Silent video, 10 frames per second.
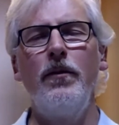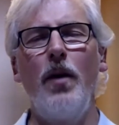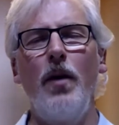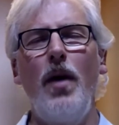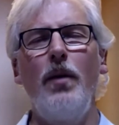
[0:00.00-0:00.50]

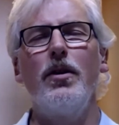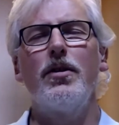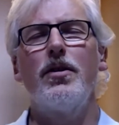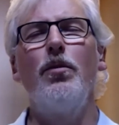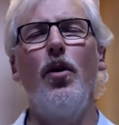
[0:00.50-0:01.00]
And maybe at
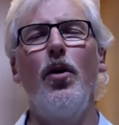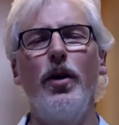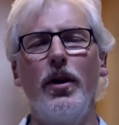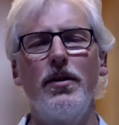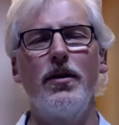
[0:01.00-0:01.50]
some
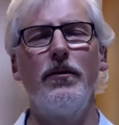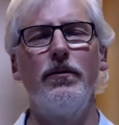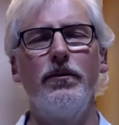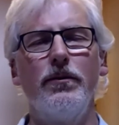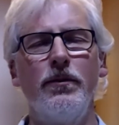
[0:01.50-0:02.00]
point,
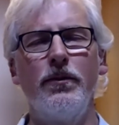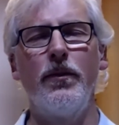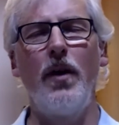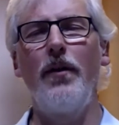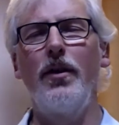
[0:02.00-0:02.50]

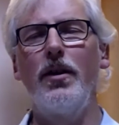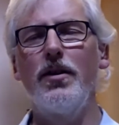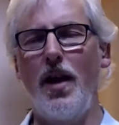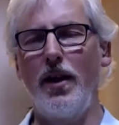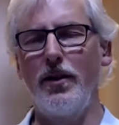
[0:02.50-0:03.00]
having a
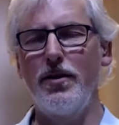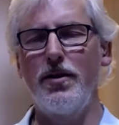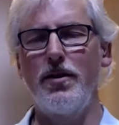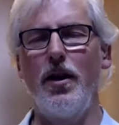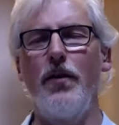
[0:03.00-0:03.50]

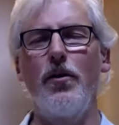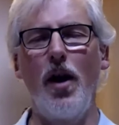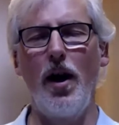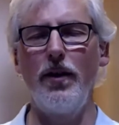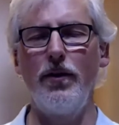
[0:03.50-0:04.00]
sense of
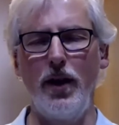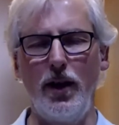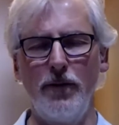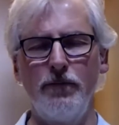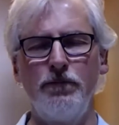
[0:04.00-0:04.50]
arriving